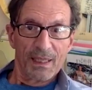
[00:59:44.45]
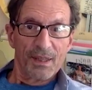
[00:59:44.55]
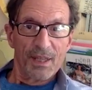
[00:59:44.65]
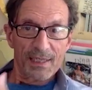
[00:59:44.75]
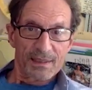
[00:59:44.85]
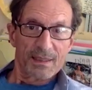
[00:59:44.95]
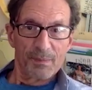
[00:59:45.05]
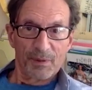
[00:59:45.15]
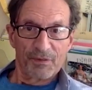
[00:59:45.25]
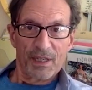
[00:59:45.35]
That
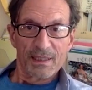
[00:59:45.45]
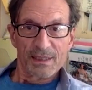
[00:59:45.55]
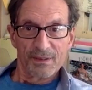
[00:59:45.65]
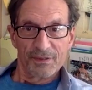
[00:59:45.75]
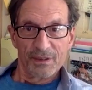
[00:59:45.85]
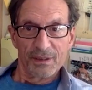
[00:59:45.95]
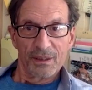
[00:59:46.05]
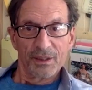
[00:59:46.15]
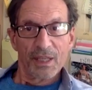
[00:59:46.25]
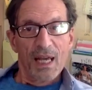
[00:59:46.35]
simplifies the
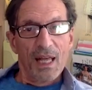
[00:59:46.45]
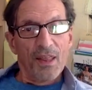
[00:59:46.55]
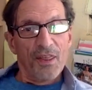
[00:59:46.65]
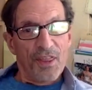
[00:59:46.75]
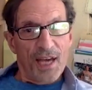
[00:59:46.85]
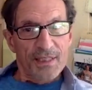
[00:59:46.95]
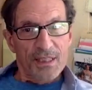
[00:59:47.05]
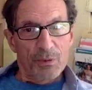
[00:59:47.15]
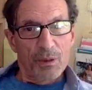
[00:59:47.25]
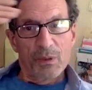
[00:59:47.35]
field.
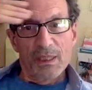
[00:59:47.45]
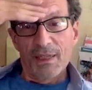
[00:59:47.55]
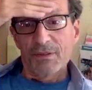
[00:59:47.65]
That's what we have